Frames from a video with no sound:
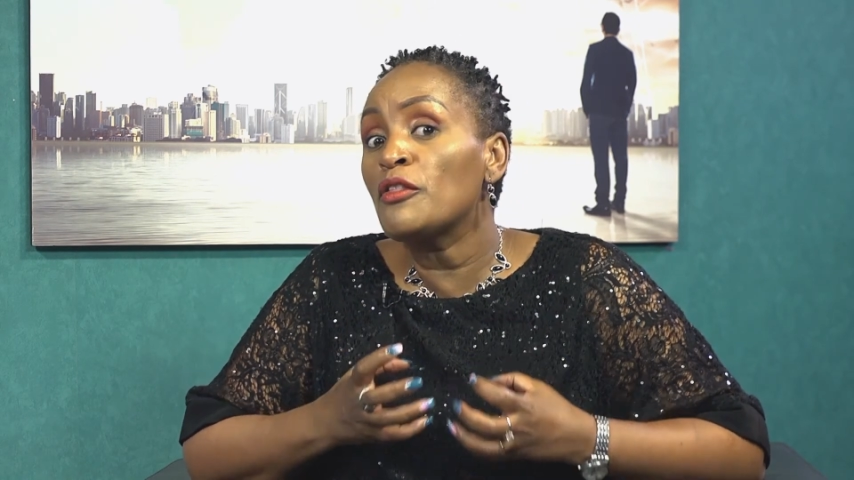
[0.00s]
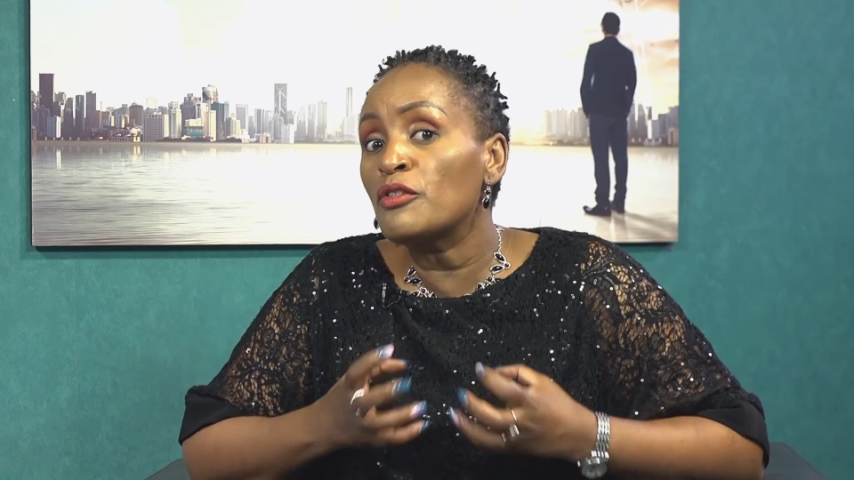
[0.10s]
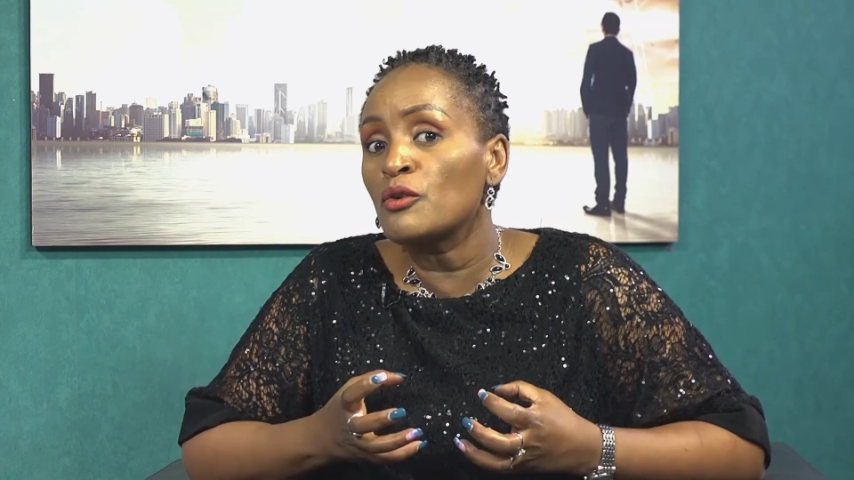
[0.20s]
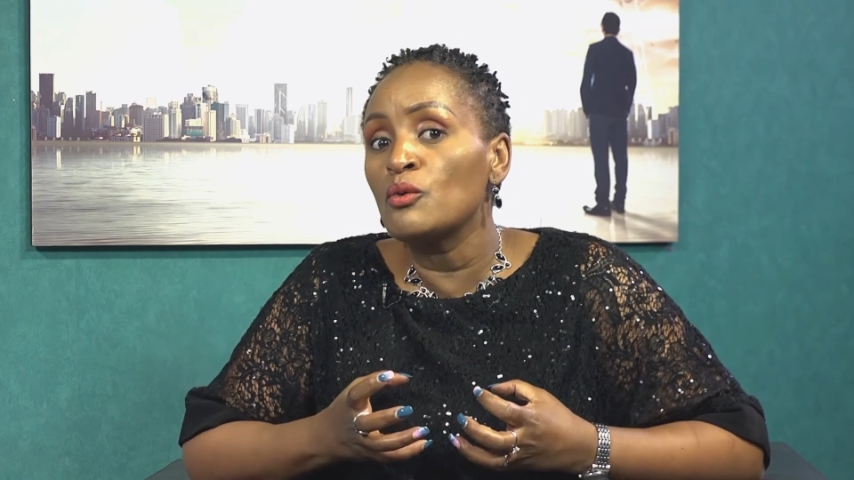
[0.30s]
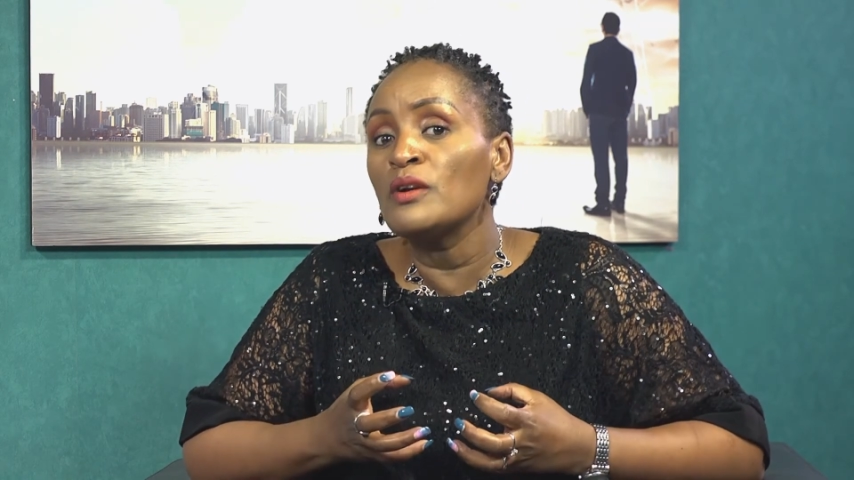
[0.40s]

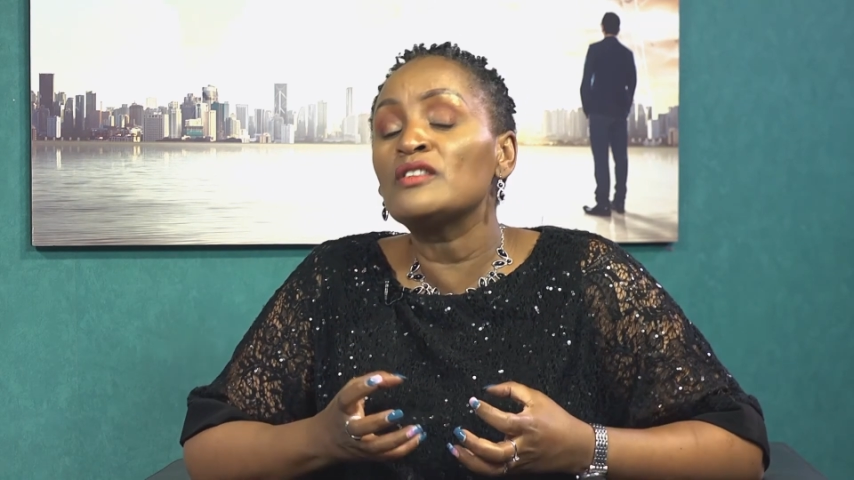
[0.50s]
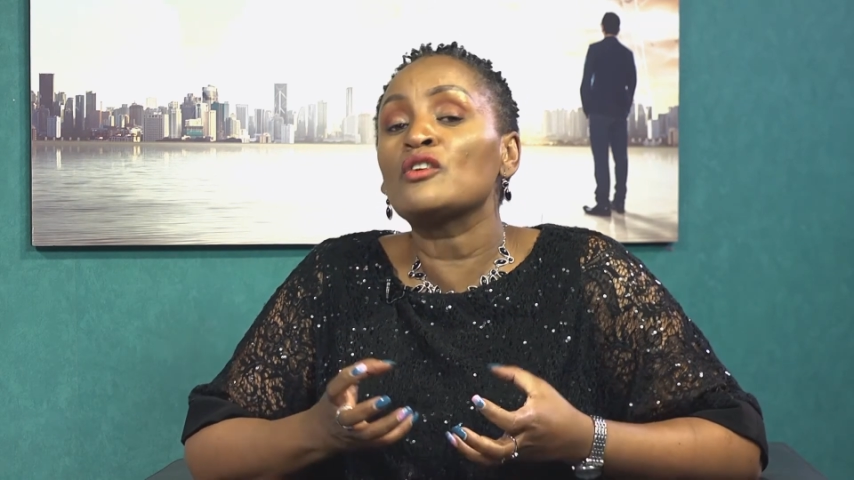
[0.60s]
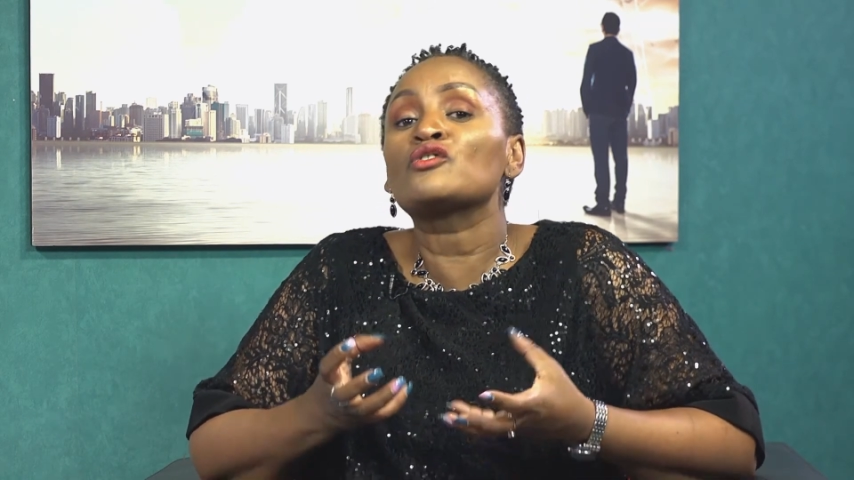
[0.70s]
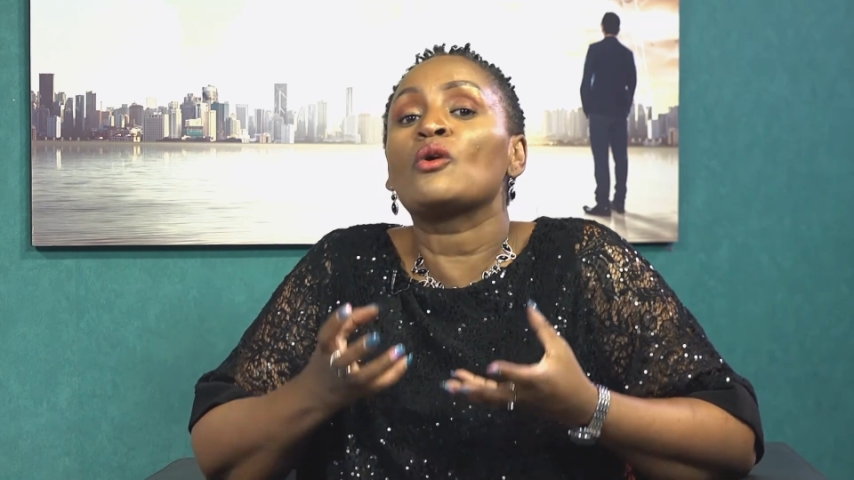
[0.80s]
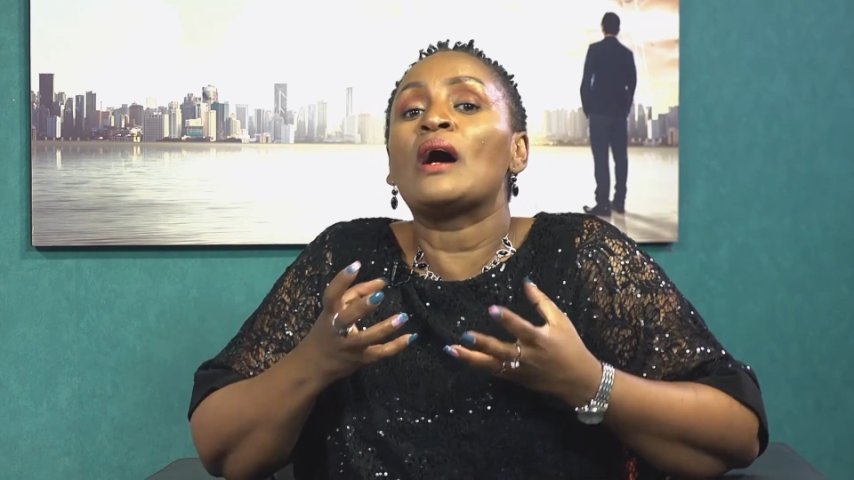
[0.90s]
through is
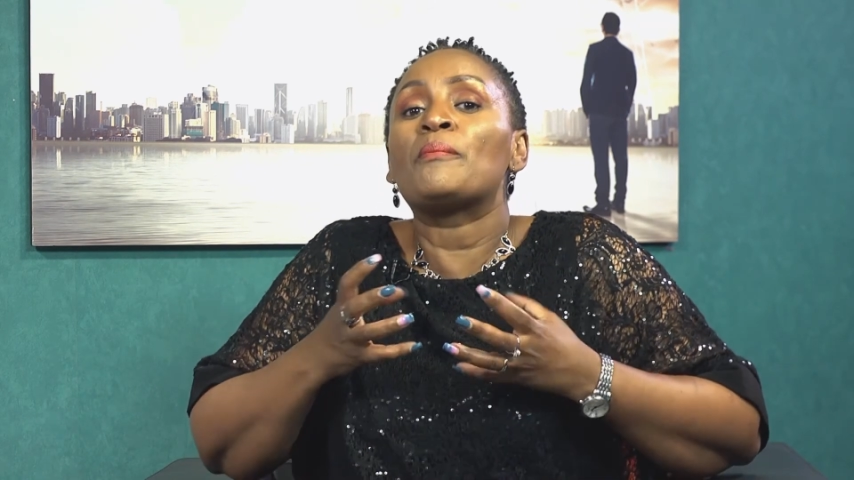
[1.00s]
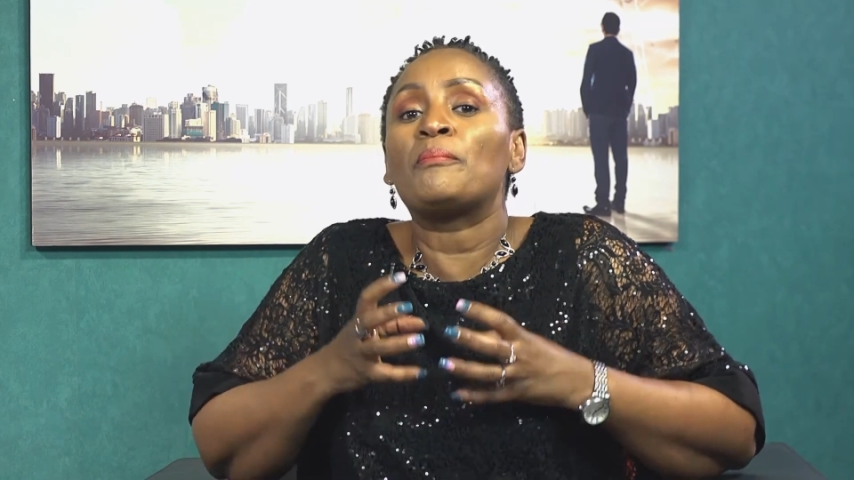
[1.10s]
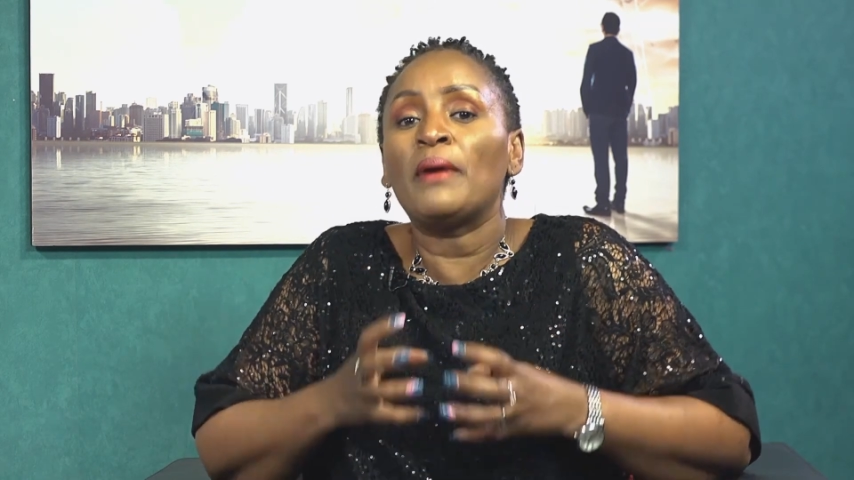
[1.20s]
also a